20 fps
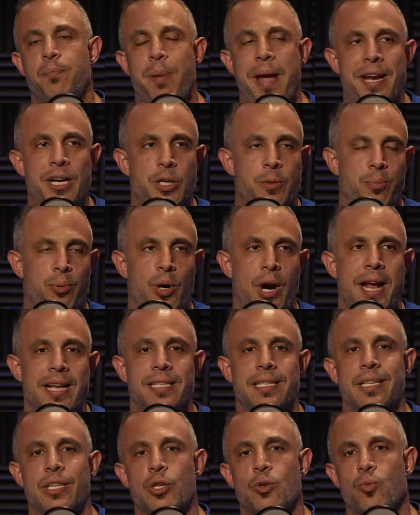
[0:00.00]
bench
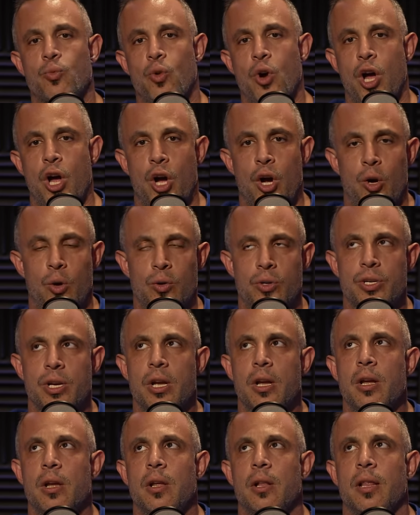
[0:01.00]
presses, rows,
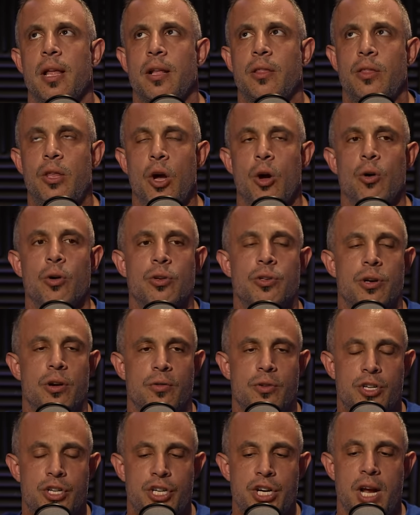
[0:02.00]
like those
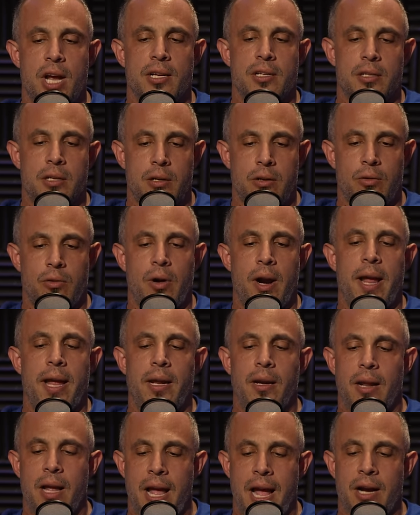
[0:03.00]
are just
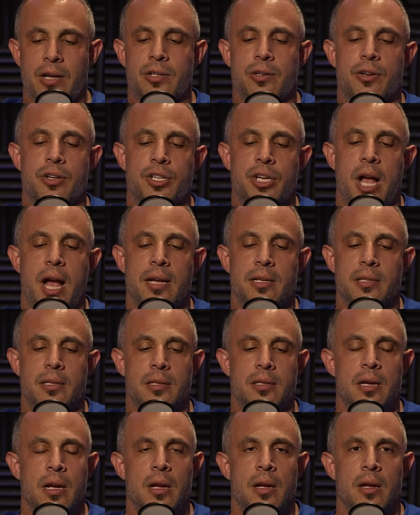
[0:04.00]
great
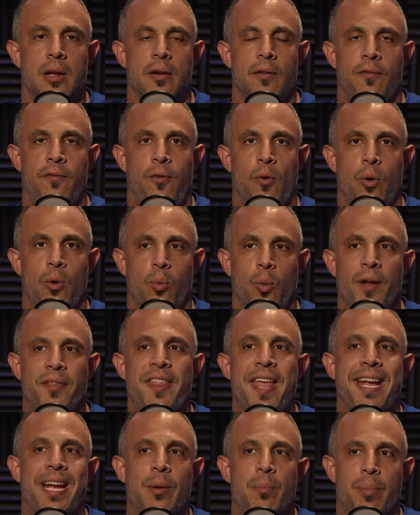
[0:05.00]
exercises for what
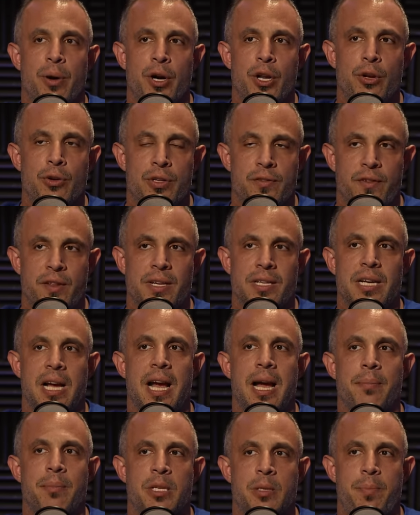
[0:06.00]
they can produce for the
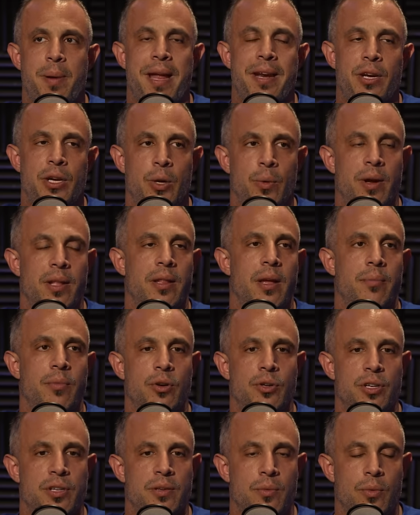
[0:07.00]
time spent doing them.
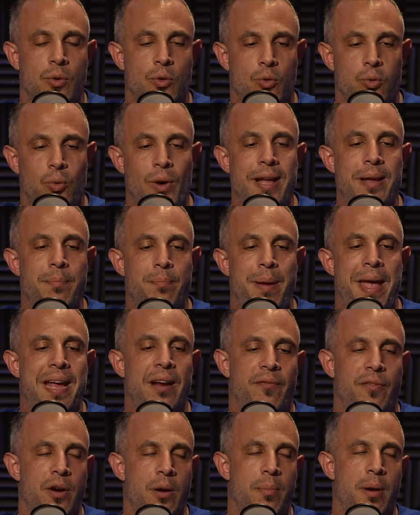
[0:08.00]
They're just great
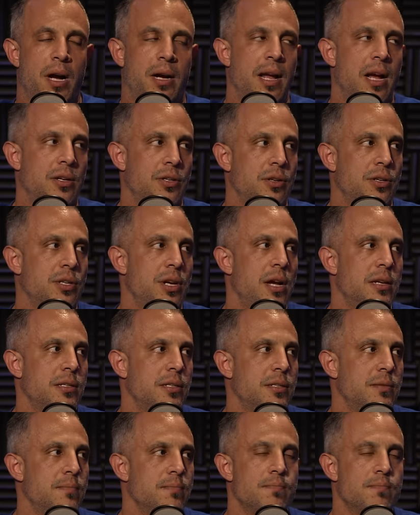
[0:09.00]
bang for your buck exercises.